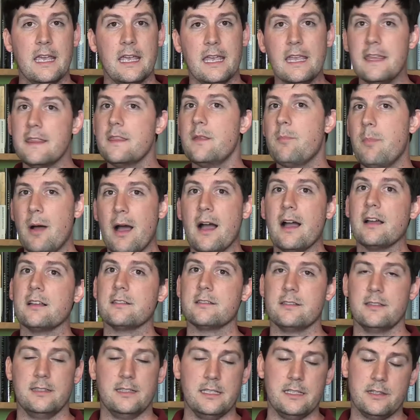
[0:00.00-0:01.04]
In the
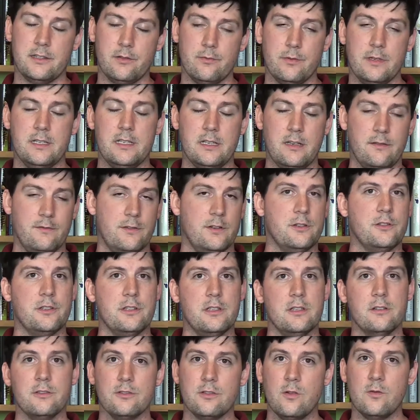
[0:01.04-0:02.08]
box, at least the retail
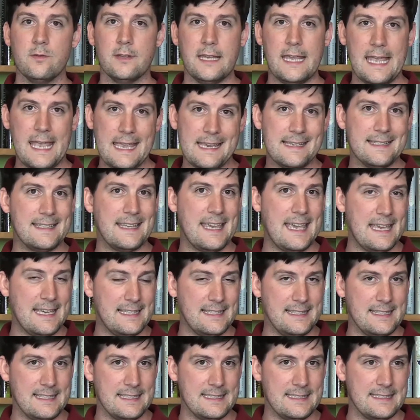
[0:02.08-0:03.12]
version, there's only 8
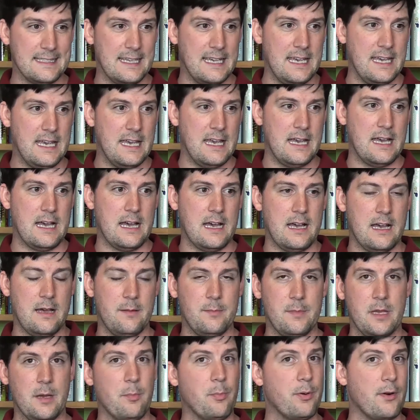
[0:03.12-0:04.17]
cases.
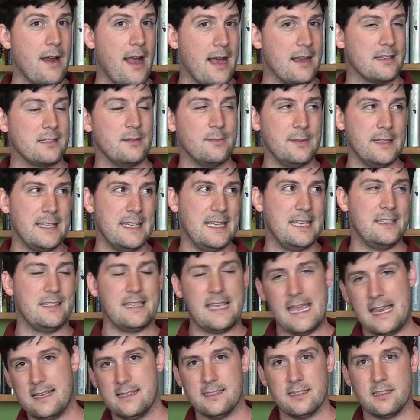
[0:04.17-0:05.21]
Approximately each
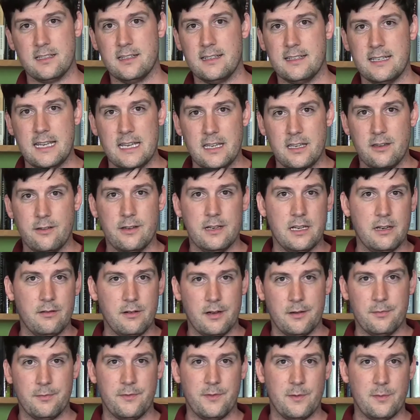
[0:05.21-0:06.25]
case is going to take you
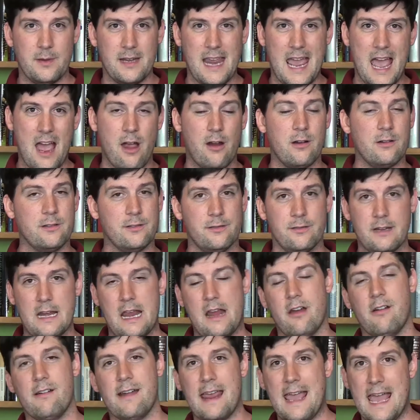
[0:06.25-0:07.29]
anywhere from an hour to an
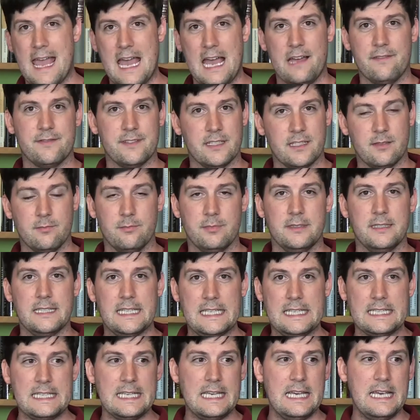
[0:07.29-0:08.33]
hour and a half to
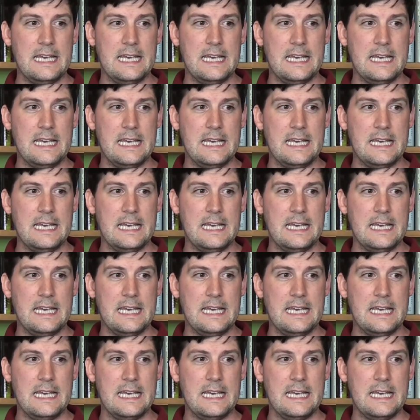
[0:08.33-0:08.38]
complete.